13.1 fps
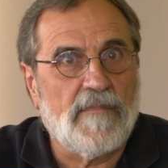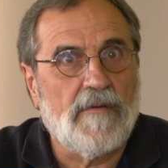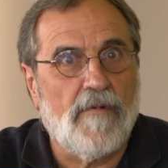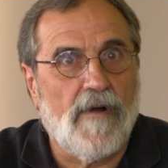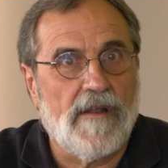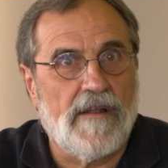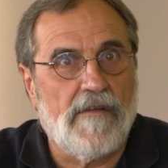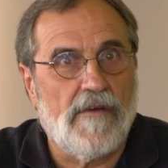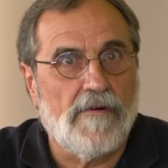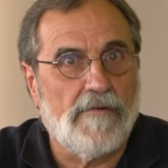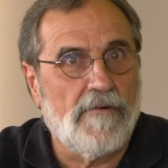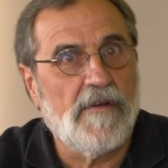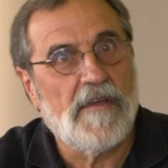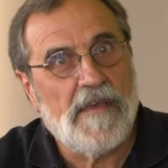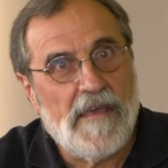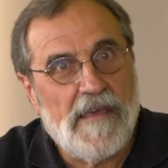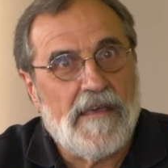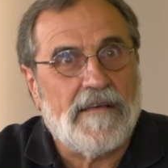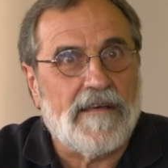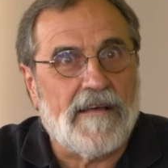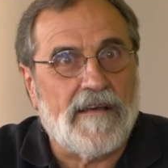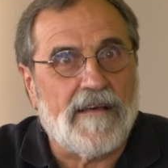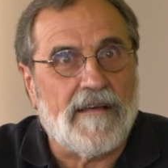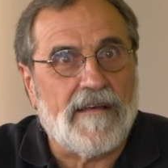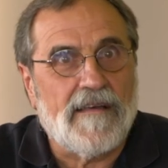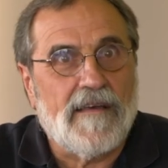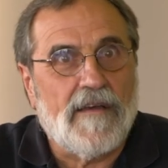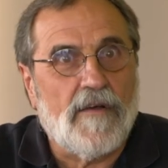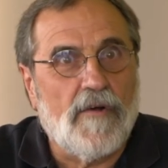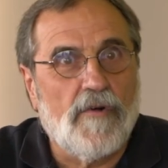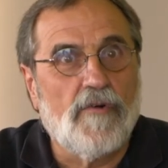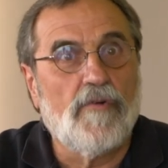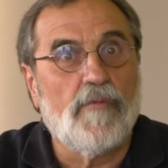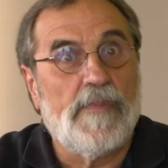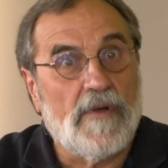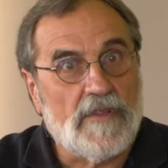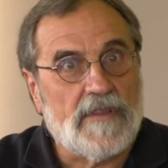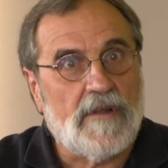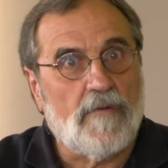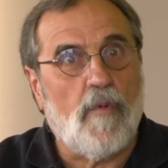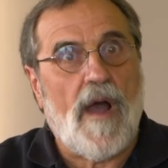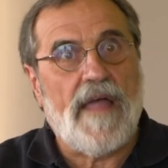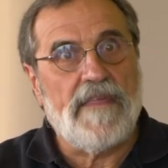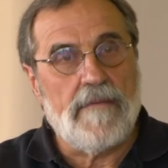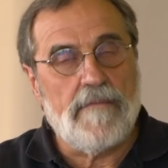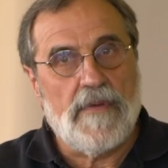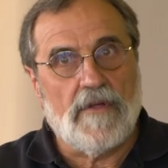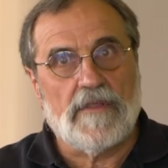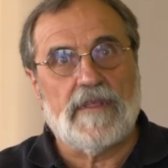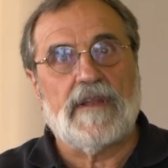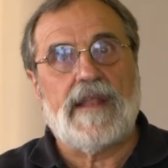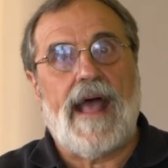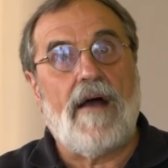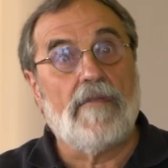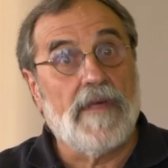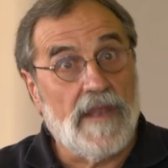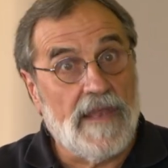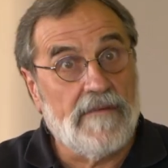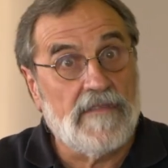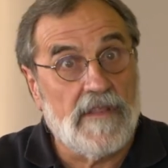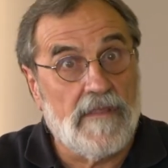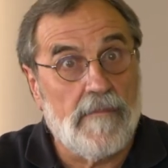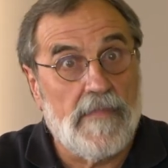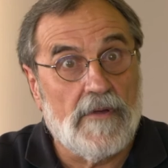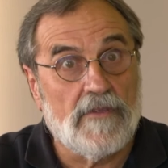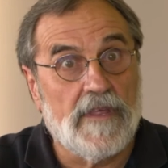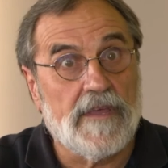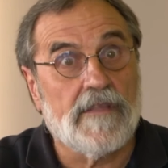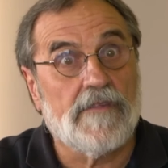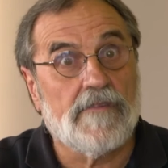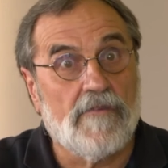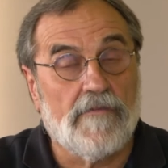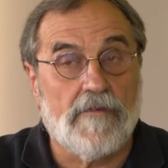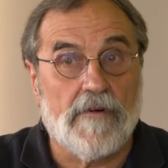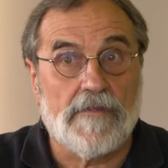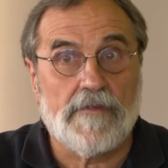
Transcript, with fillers: We want to know uh, who built it, why they built it, how they lived in the building, and so forth.